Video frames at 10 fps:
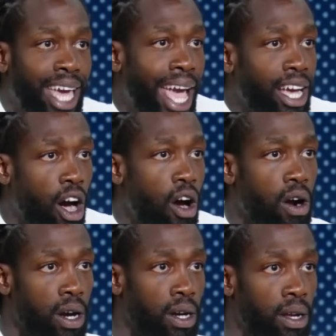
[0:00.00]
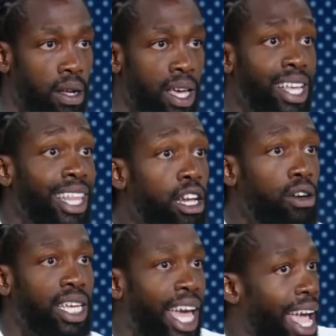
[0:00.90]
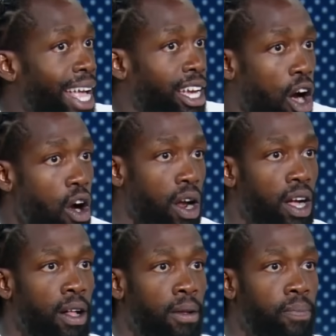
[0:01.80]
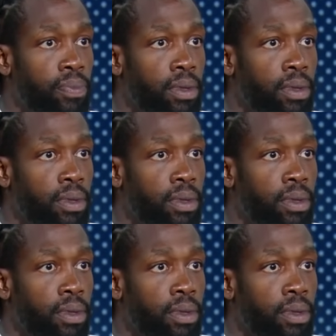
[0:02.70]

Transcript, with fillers: He can't guard. He literally can't guard. He can't